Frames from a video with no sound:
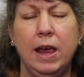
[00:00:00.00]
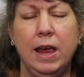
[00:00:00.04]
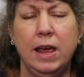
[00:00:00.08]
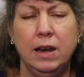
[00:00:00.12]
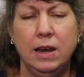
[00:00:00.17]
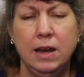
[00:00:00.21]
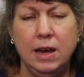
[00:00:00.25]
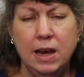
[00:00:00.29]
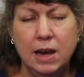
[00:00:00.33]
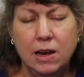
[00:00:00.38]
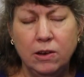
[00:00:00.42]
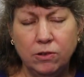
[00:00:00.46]
And
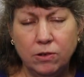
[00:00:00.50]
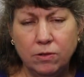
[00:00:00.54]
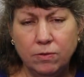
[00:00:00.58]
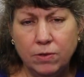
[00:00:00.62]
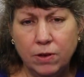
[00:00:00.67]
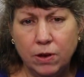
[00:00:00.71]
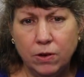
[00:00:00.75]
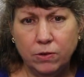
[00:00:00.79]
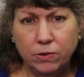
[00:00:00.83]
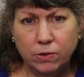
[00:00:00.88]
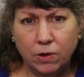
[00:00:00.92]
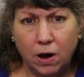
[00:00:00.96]
each of
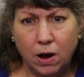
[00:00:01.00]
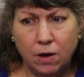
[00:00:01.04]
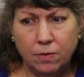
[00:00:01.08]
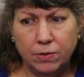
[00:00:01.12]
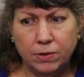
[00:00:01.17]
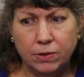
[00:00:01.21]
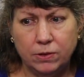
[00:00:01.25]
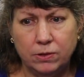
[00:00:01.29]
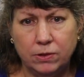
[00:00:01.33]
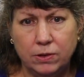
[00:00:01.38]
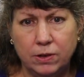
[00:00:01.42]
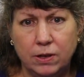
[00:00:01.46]
those
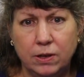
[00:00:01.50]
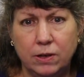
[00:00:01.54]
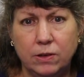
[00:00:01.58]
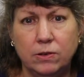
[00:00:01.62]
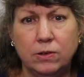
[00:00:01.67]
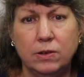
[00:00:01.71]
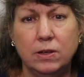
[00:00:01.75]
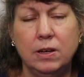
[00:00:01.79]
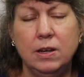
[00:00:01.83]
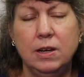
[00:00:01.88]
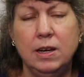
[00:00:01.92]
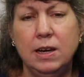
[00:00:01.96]

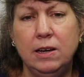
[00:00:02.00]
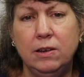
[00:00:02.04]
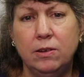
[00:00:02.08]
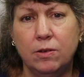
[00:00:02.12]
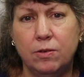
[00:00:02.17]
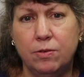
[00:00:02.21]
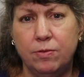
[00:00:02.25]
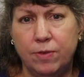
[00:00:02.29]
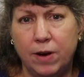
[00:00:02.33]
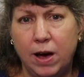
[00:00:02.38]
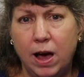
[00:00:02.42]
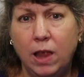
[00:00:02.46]
offices need to
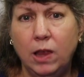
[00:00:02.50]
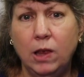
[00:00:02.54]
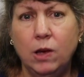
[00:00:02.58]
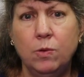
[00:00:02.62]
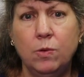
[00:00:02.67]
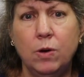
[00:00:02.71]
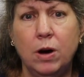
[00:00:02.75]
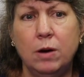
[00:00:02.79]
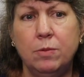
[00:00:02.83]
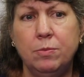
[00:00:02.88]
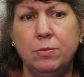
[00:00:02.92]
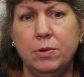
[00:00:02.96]

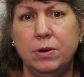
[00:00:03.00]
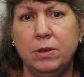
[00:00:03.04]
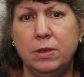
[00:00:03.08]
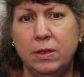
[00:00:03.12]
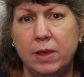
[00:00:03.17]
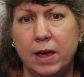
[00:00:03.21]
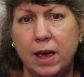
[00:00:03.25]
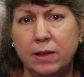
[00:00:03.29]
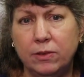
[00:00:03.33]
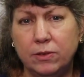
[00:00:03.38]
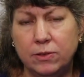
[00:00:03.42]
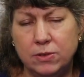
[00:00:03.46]
follow up with
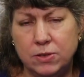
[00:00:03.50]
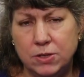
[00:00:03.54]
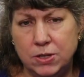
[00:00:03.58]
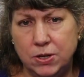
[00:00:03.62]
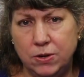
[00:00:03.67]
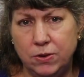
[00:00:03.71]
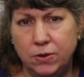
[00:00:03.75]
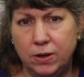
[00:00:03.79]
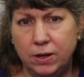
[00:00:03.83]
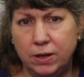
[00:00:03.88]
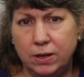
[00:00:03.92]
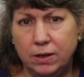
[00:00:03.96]
that
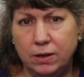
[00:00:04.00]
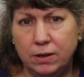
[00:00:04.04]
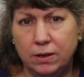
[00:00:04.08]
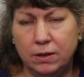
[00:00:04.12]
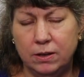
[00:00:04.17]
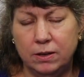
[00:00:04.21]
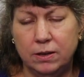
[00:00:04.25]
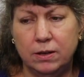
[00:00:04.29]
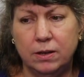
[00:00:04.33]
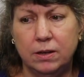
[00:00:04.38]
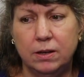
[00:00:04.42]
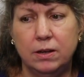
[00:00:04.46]
student
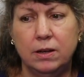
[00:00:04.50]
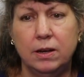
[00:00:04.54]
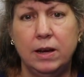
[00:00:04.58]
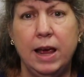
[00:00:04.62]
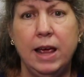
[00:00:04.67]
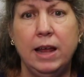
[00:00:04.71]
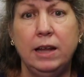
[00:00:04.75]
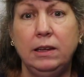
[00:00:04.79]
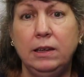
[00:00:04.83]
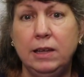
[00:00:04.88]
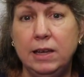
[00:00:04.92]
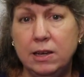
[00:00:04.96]

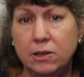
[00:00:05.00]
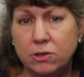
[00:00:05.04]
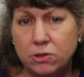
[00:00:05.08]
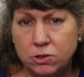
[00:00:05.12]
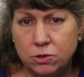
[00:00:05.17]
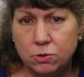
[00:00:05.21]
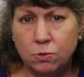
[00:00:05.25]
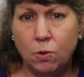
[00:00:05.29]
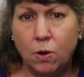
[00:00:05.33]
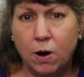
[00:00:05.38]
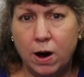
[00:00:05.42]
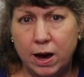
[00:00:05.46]
at least
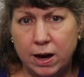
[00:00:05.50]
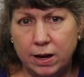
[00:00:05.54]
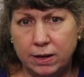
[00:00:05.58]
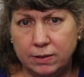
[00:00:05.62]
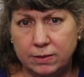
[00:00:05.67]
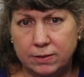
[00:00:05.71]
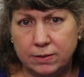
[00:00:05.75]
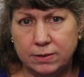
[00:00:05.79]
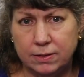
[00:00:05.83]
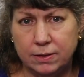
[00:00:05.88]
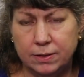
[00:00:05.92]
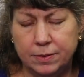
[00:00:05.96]

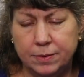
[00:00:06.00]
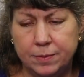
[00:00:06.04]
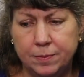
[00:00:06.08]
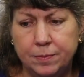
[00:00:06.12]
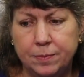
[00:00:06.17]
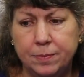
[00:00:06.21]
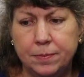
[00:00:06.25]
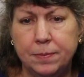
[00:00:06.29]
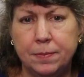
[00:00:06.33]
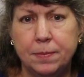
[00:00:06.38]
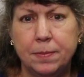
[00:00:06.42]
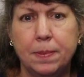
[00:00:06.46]
twice.
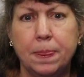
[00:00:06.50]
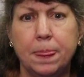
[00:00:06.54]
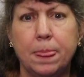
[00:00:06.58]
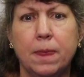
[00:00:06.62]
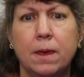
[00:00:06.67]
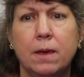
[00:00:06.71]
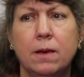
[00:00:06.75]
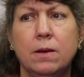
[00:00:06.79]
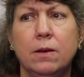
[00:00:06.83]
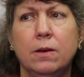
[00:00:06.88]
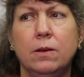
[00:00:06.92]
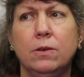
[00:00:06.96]

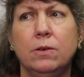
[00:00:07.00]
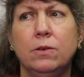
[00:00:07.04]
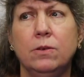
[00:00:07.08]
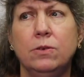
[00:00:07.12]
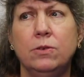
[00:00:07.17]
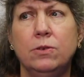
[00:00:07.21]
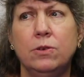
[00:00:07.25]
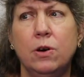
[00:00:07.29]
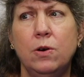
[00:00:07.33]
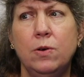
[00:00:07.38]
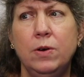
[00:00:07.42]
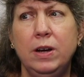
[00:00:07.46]

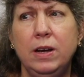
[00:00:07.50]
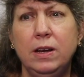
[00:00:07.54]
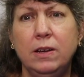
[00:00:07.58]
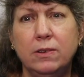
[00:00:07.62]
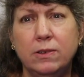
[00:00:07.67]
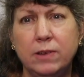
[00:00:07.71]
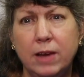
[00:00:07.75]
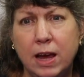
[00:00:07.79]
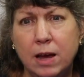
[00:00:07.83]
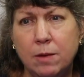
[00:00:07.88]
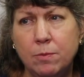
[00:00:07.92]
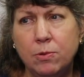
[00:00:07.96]
So an
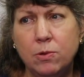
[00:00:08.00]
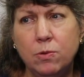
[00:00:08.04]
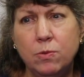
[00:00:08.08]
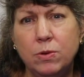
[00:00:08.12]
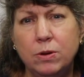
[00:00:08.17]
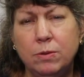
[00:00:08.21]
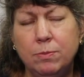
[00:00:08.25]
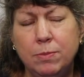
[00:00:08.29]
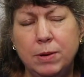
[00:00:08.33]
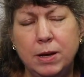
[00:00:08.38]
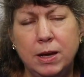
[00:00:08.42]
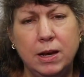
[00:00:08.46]
example
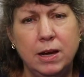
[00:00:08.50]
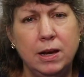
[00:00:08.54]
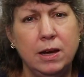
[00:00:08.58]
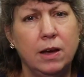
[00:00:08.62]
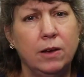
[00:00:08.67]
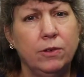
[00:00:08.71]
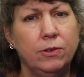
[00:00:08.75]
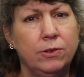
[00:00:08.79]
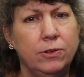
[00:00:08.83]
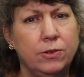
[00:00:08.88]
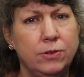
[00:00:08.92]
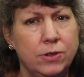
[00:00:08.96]
would be
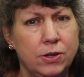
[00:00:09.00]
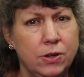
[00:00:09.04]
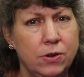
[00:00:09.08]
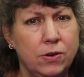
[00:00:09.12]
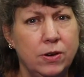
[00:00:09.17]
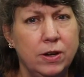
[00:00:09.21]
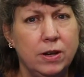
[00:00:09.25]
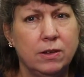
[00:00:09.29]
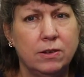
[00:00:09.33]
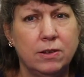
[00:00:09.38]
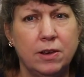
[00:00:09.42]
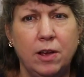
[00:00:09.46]
a
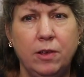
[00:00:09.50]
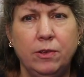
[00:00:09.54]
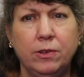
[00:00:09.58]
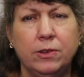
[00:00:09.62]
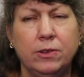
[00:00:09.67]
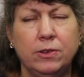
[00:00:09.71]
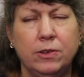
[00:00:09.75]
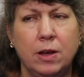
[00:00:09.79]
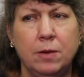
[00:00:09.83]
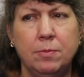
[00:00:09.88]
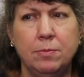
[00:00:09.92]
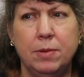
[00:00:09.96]
student
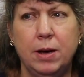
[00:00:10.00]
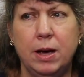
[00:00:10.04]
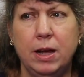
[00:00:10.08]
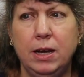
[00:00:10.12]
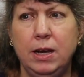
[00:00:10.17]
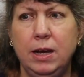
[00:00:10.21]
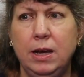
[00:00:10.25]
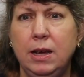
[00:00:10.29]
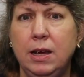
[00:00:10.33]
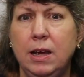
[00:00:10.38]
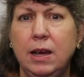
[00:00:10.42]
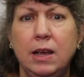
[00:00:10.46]
tells
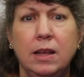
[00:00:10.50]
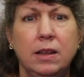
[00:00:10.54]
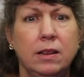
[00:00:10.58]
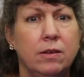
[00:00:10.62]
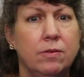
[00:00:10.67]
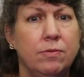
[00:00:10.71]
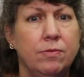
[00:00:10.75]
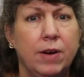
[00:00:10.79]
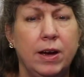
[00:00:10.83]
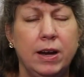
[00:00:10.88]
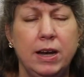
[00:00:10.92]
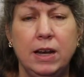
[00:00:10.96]
somebody in
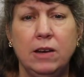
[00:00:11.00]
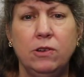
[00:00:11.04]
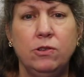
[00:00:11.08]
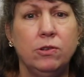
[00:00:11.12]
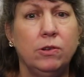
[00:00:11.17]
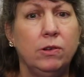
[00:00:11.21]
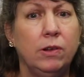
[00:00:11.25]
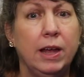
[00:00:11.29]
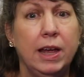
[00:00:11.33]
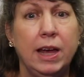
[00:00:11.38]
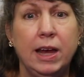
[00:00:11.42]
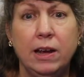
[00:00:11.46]
the
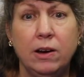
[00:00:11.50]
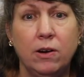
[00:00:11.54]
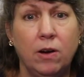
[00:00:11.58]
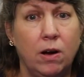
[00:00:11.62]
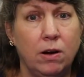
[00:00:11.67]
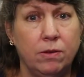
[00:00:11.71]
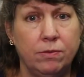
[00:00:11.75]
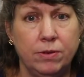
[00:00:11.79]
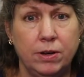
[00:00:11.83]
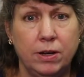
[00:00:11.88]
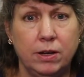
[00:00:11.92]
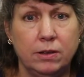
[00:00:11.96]
financial aid
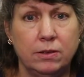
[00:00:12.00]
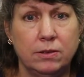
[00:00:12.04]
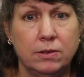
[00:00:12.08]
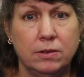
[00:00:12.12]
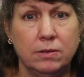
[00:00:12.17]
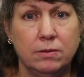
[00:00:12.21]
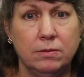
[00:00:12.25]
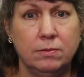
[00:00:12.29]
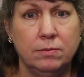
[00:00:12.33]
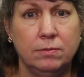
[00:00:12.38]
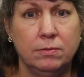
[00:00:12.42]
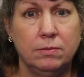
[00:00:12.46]

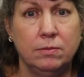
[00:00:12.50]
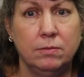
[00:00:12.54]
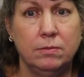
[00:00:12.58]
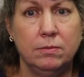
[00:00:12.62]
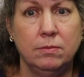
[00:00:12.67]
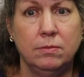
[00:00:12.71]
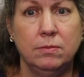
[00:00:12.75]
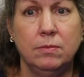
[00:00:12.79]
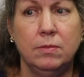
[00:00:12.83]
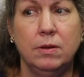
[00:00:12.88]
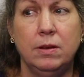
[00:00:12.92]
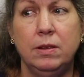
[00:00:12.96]
office
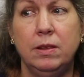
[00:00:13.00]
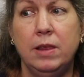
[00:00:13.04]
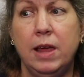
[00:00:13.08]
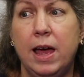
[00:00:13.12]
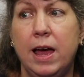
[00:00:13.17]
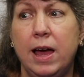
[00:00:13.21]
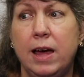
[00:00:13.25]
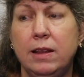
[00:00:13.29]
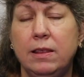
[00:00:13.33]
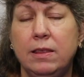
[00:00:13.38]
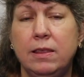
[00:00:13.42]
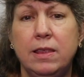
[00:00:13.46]

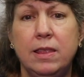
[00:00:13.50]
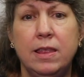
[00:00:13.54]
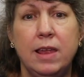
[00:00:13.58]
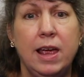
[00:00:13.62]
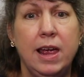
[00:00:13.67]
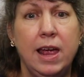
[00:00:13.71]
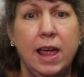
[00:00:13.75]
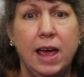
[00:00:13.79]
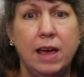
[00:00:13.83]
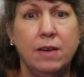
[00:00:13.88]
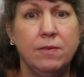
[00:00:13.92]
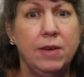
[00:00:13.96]
that
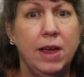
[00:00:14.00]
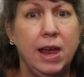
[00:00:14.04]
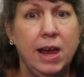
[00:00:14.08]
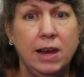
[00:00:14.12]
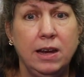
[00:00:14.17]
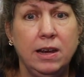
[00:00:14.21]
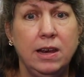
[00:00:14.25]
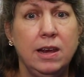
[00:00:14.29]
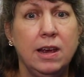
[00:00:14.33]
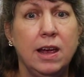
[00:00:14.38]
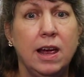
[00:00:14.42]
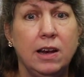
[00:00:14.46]
they have
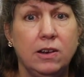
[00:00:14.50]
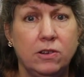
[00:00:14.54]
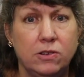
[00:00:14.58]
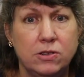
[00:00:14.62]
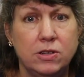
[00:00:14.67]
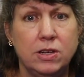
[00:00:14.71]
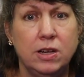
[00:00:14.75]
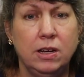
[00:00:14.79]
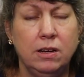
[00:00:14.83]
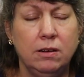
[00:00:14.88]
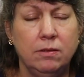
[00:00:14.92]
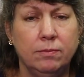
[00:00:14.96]

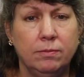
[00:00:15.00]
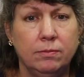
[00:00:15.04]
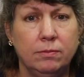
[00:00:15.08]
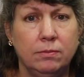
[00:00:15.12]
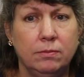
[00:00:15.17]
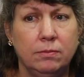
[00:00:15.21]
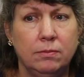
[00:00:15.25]
ADHD.